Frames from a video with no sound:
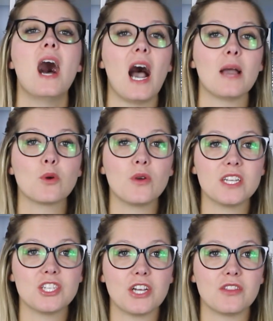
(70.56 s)
I'm going
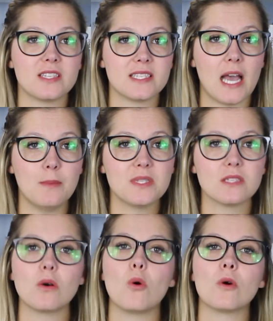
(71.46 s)
to share the
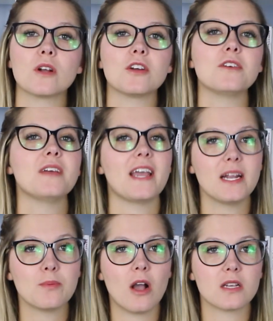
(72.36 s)
steps, order, and
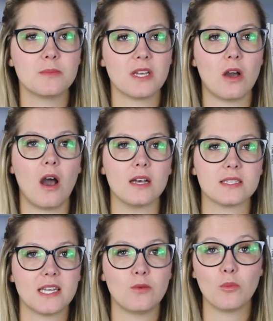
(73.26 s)
approximate
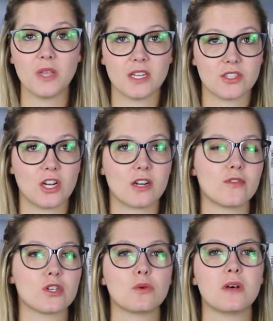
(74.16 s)
cost it will be to start a
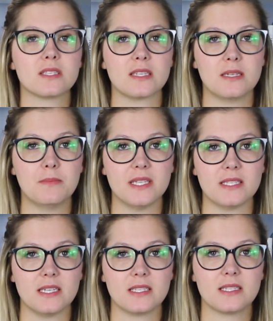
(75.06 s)
virtual assistant
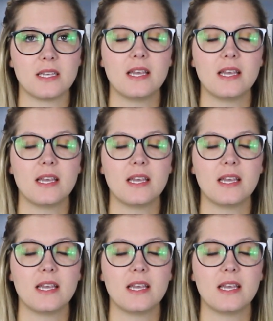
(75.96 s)
business.